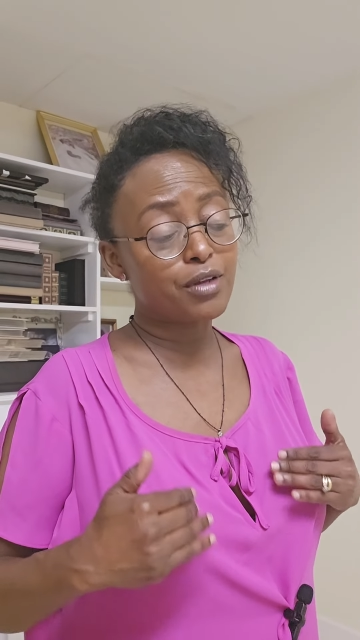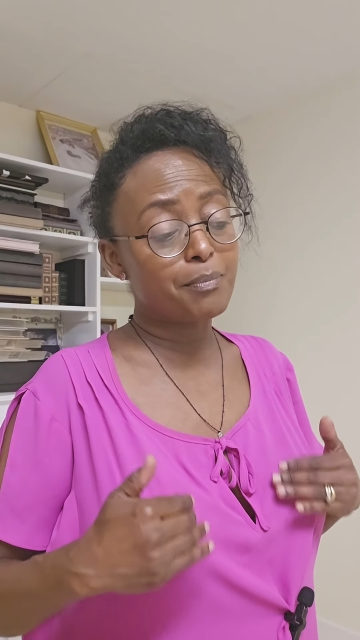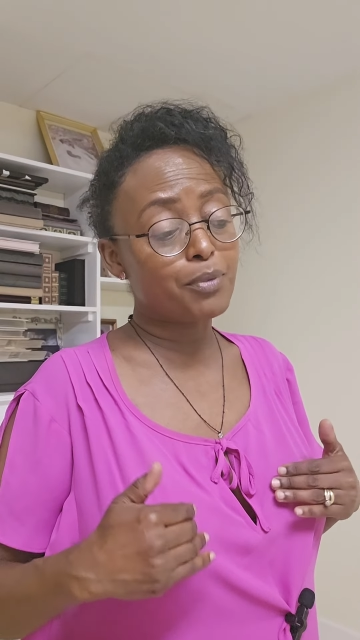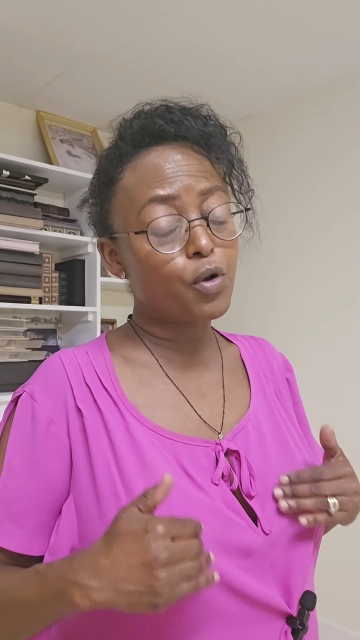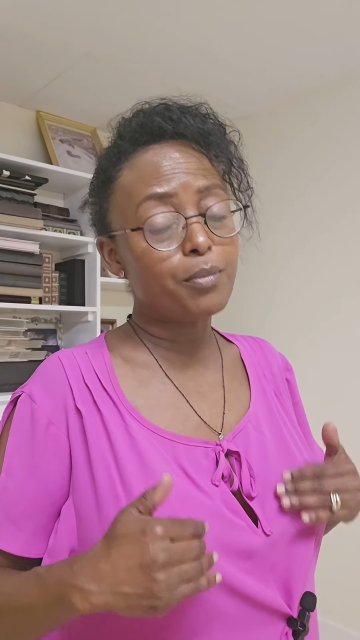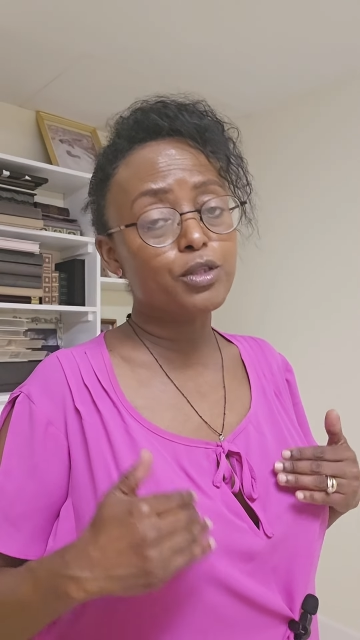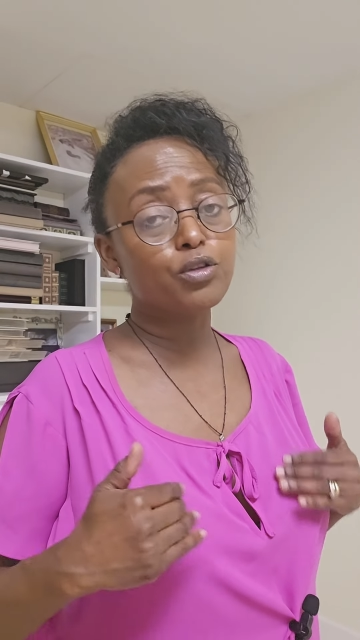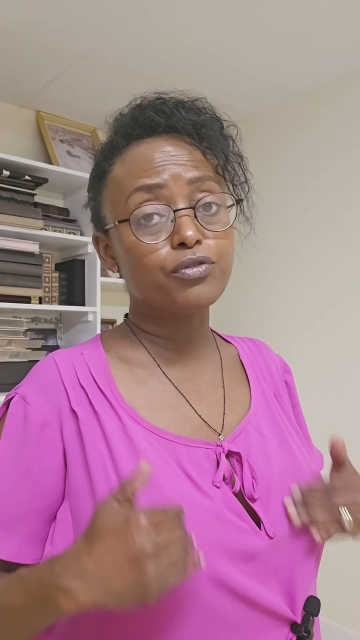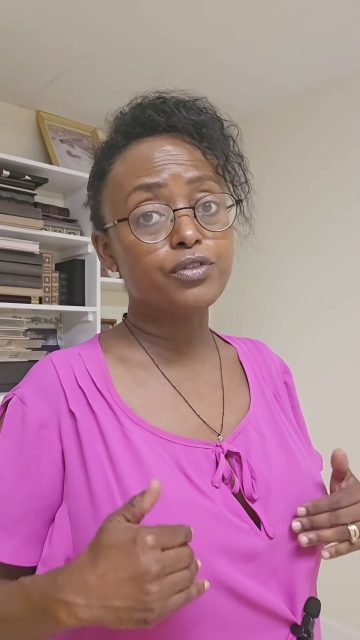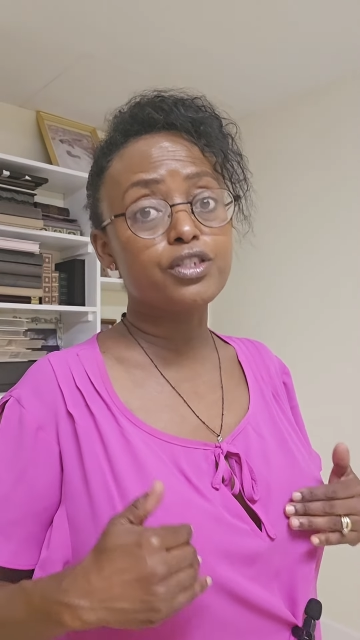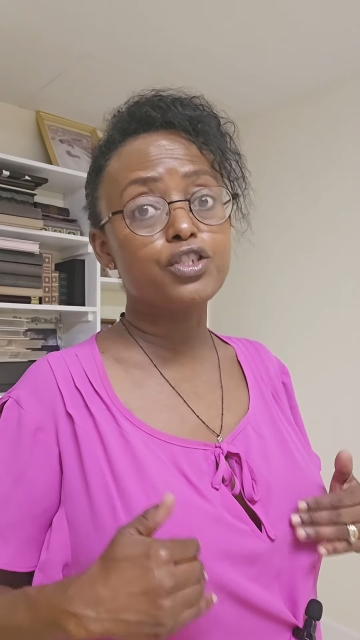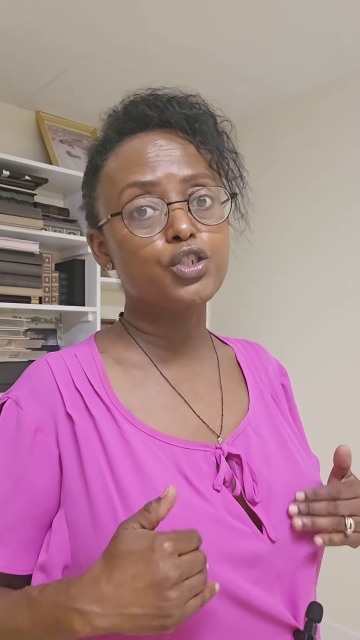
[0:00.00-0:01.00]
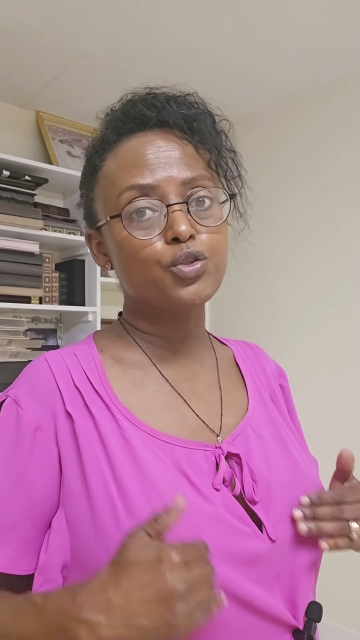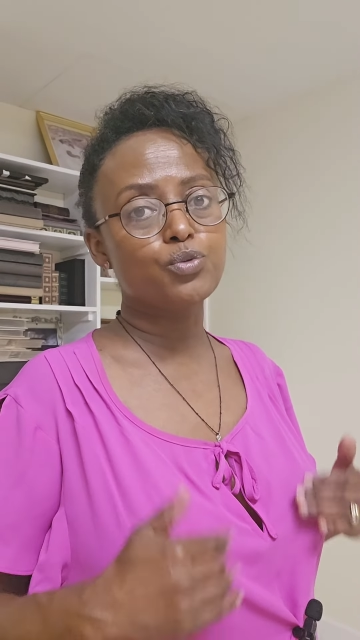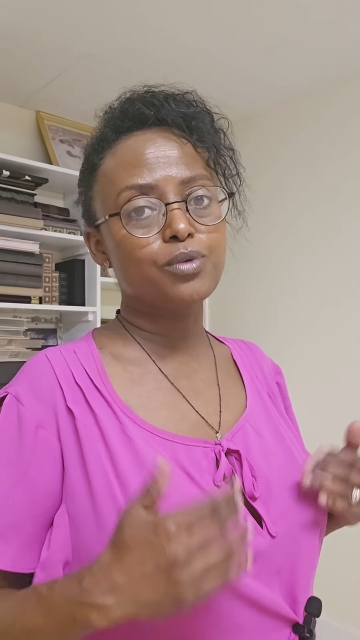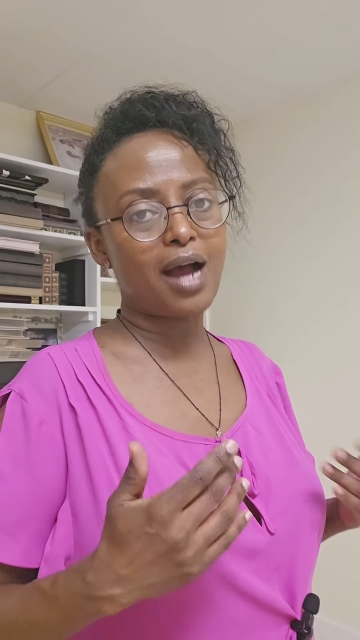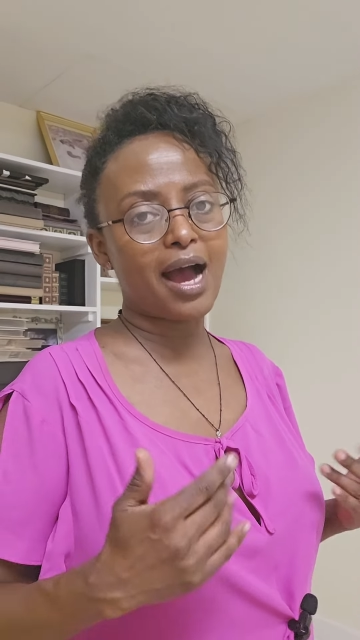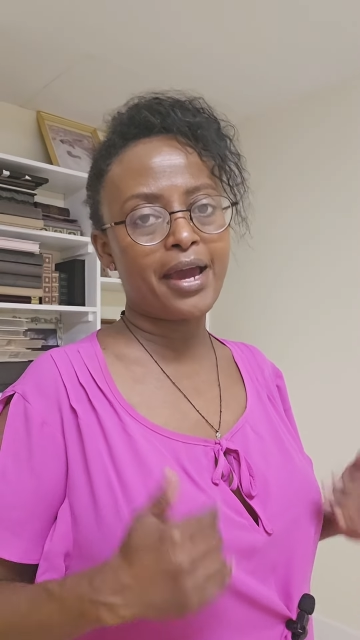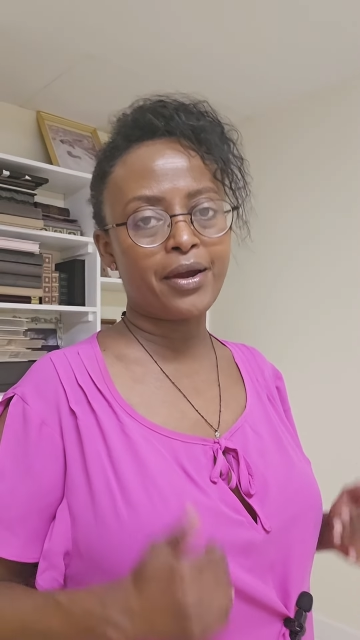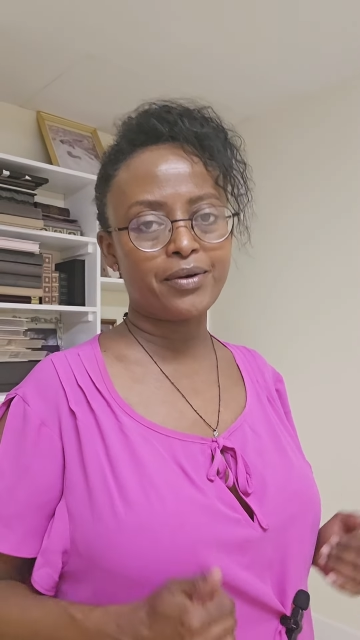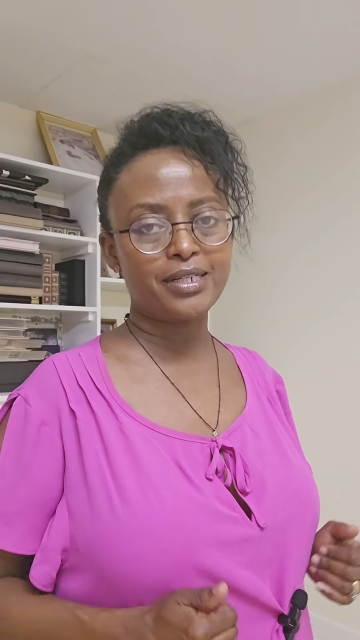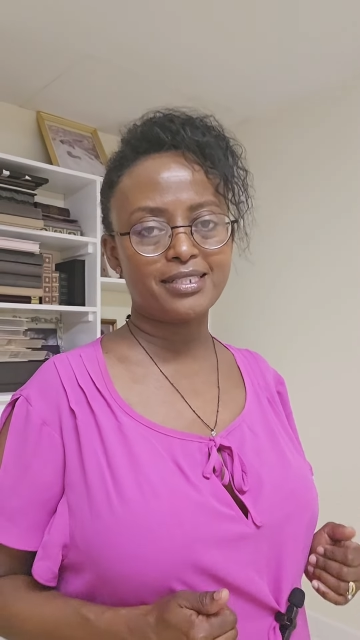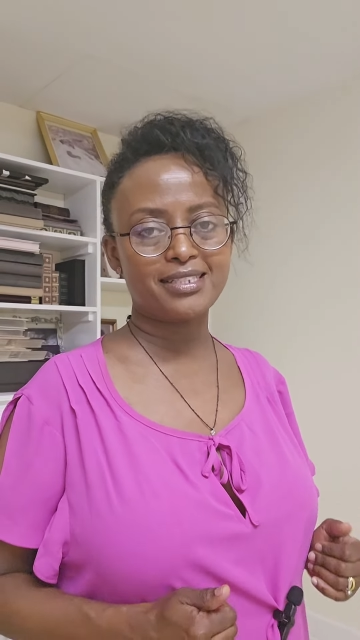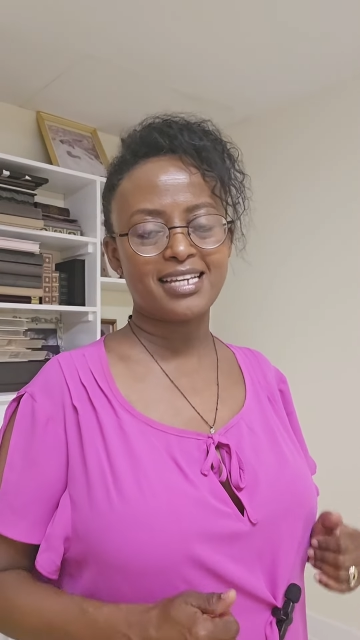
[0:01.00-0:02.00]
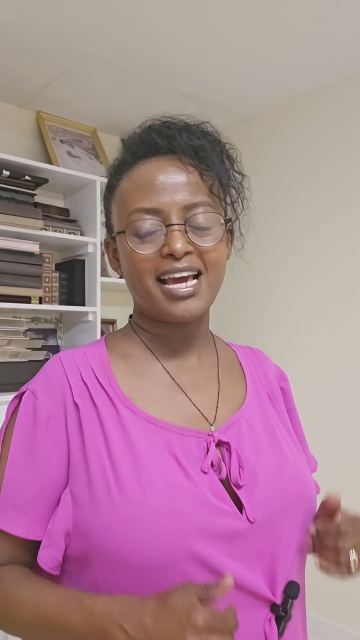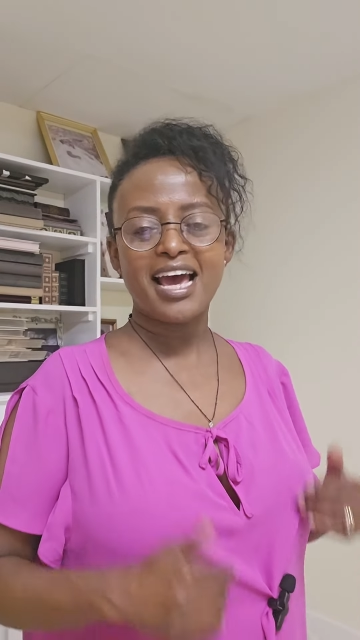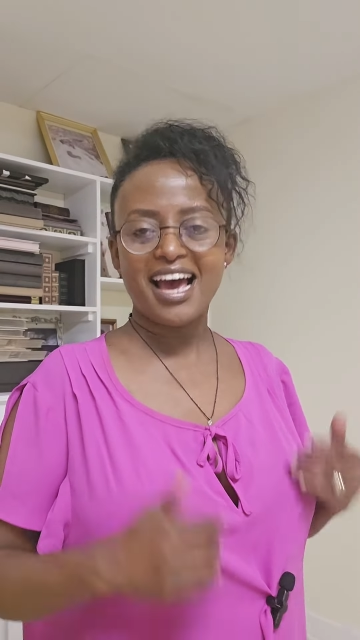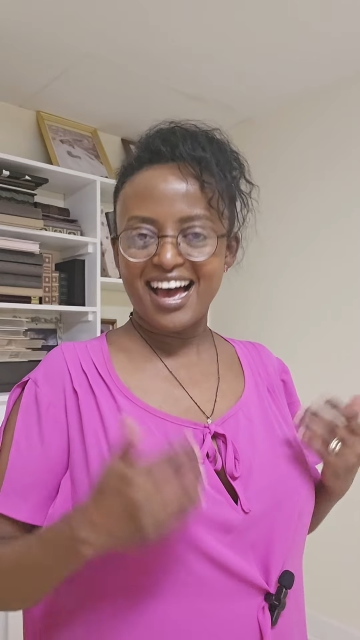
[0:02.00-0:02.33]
employment of these new hirees